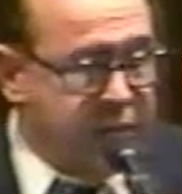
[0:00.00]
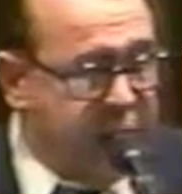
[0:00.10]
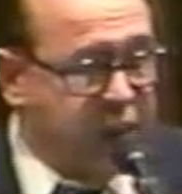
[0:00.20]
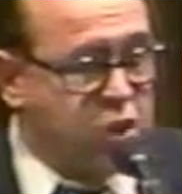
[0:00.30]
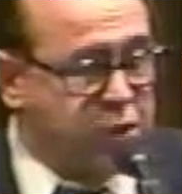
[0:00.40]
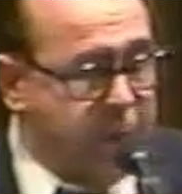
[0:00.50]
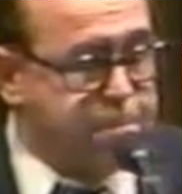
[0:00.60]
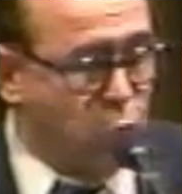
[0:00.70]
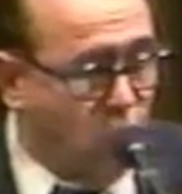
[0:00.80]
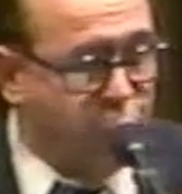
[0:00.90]
daddy
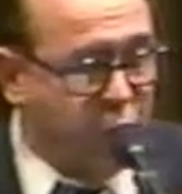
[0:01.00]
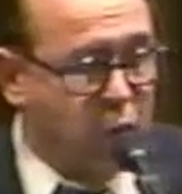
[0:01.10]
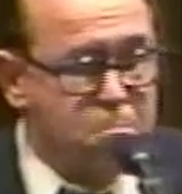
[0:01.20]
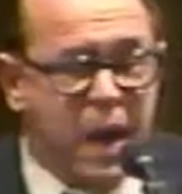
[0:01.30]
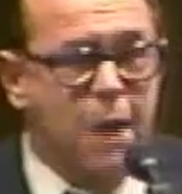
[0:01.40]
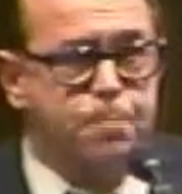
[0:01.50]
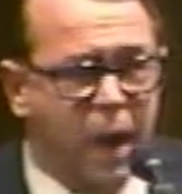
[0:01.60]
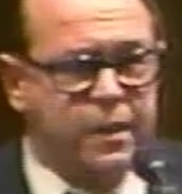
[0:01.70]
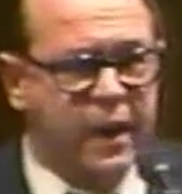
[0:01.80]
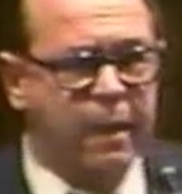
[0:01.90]
stepped over my
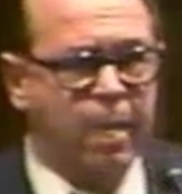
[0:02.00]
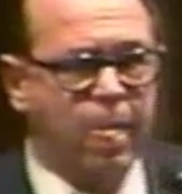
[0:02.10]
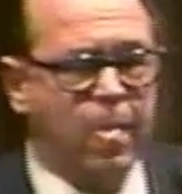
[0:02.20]
body